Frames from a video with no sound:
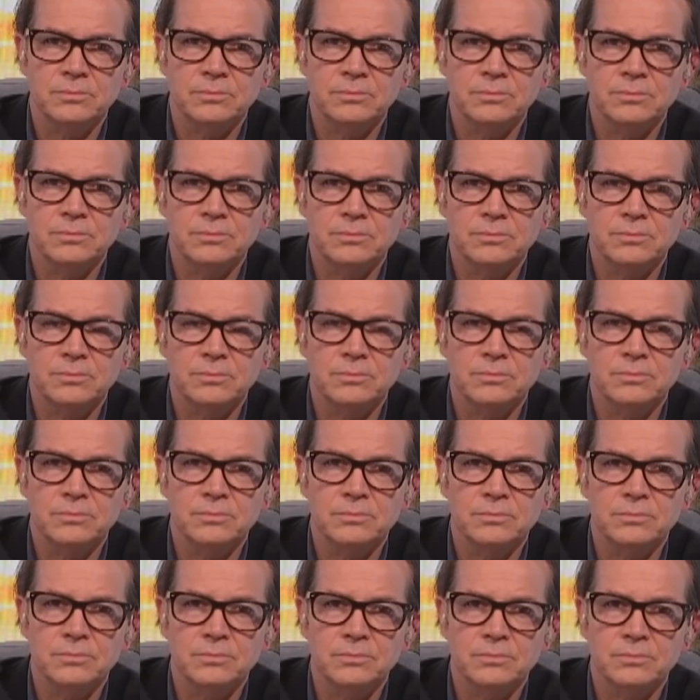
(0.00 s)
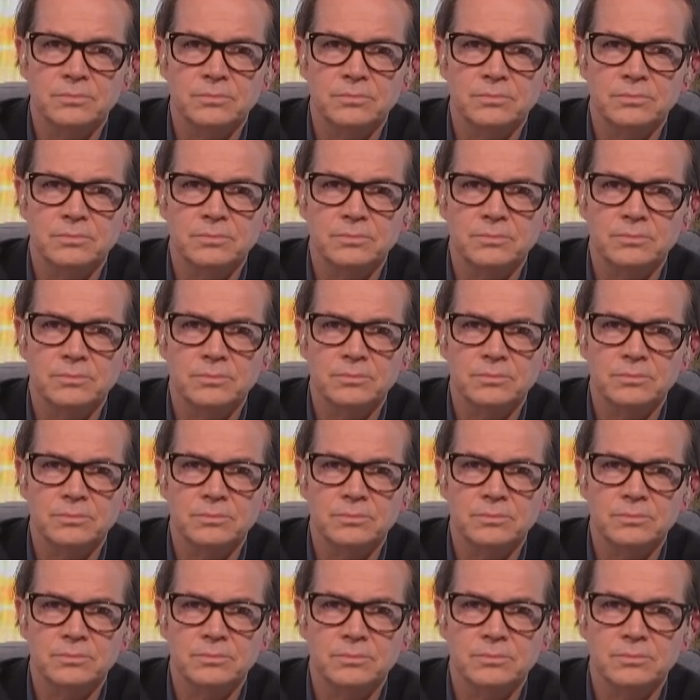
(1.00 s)

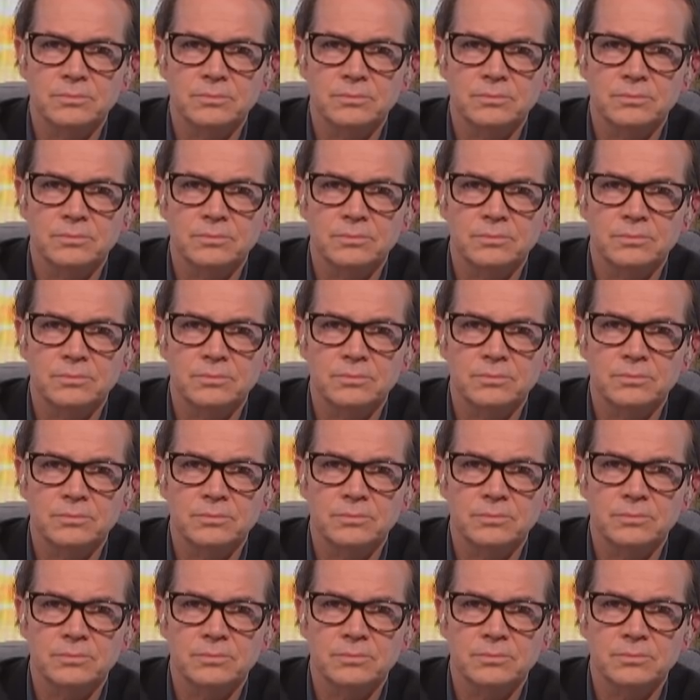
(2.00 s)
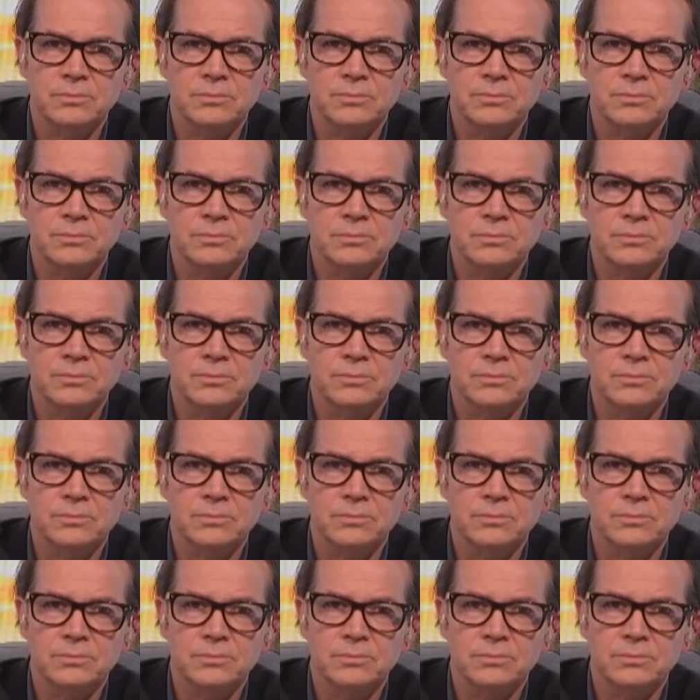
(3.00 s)
[no speech]